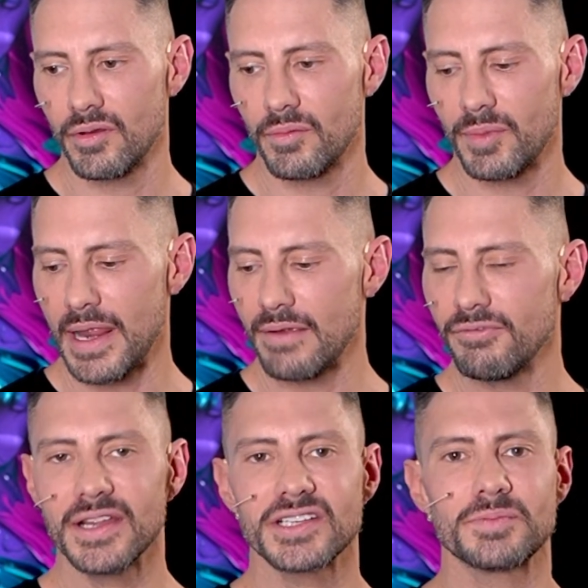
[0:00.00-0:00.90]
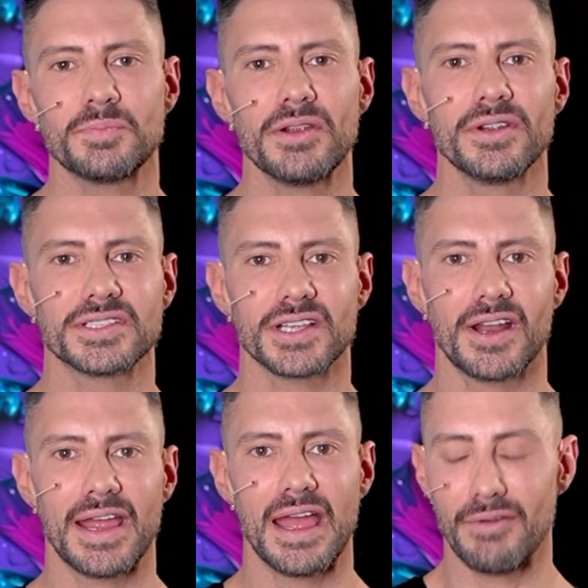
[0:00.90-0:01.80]
But every experience that I
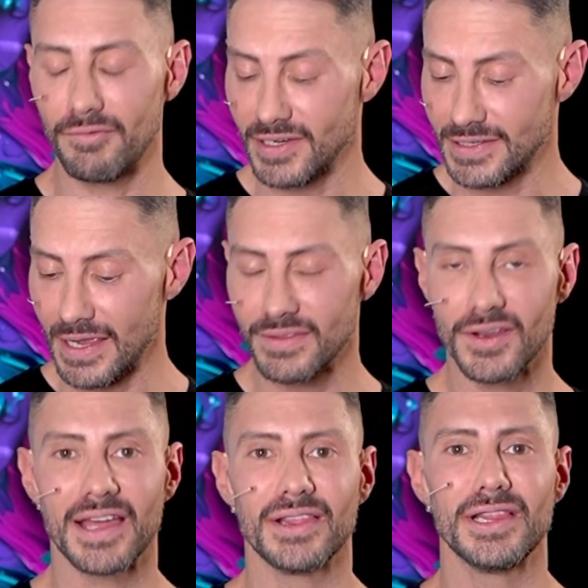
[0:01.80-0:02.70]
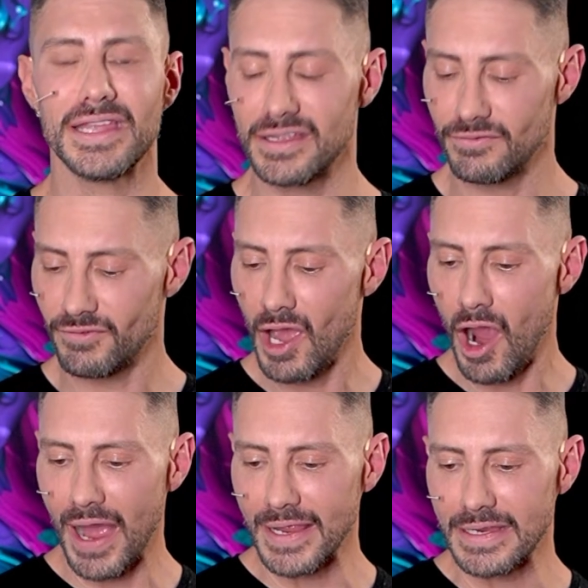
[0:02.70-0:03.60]
have, every day that I live,
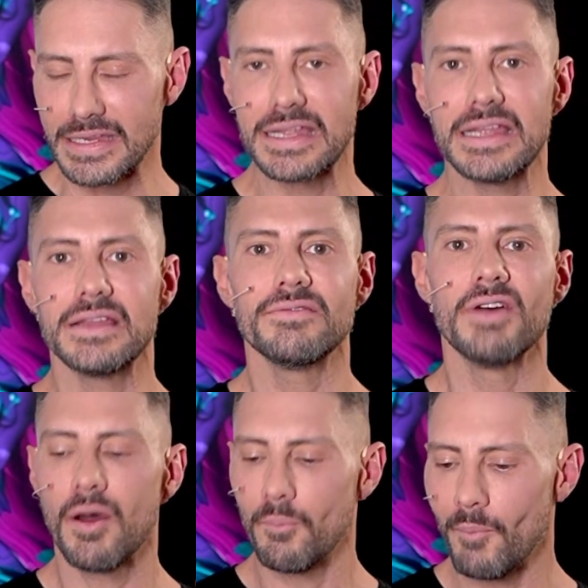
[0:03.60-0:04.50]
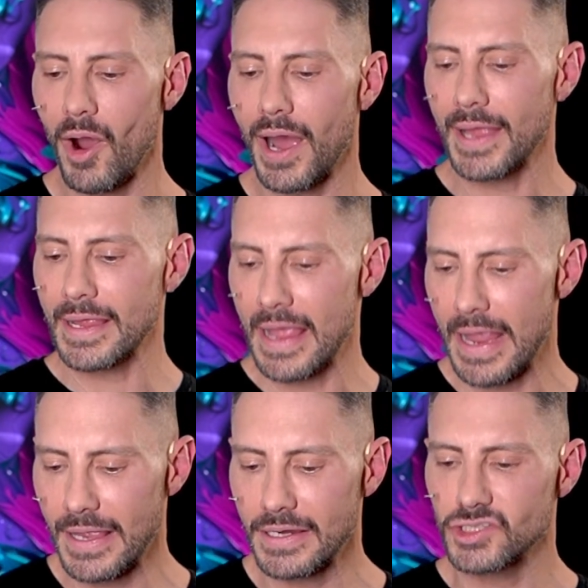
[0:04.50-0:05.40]
I give my
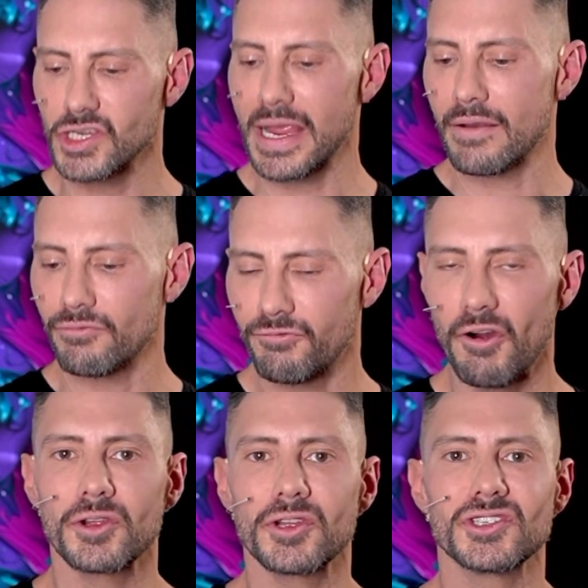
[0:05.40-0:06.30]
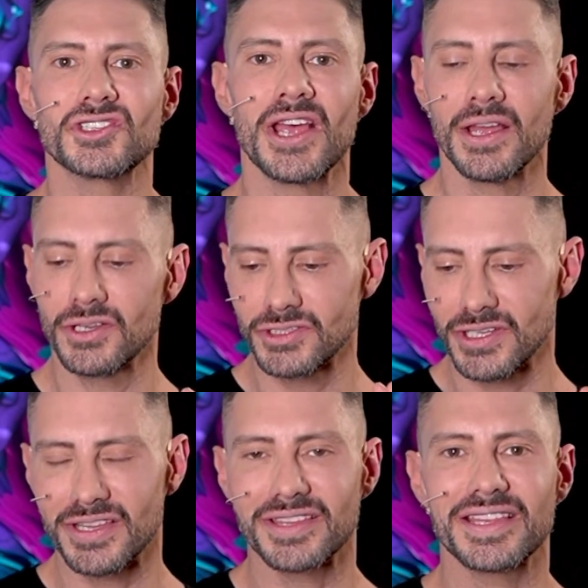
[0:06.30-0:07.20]
energy and focus to
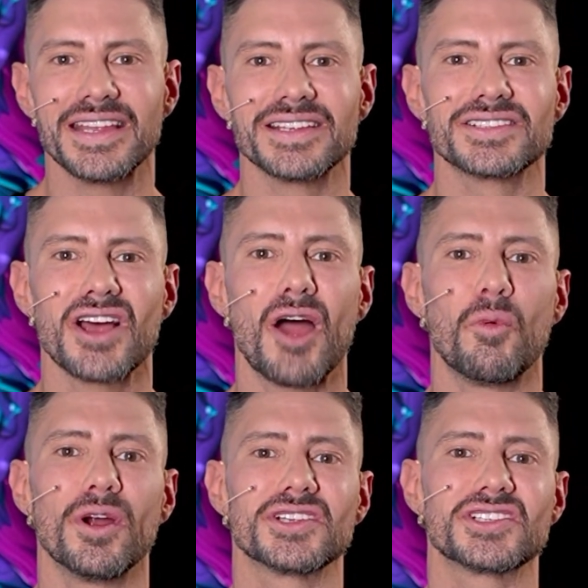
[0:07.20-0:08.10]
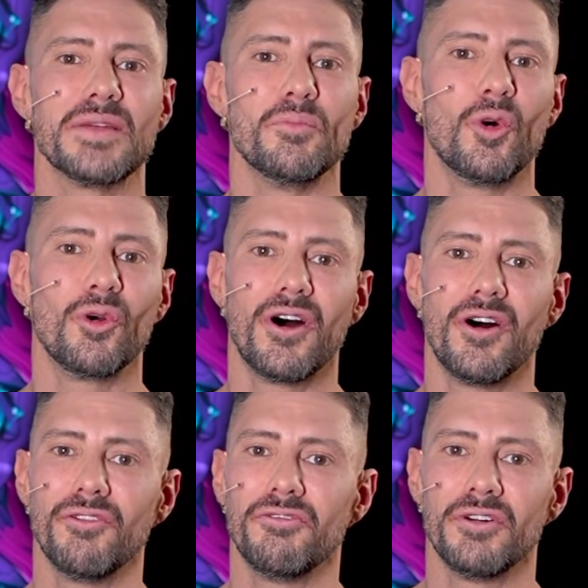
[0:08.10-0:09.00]
the things I want to see more of.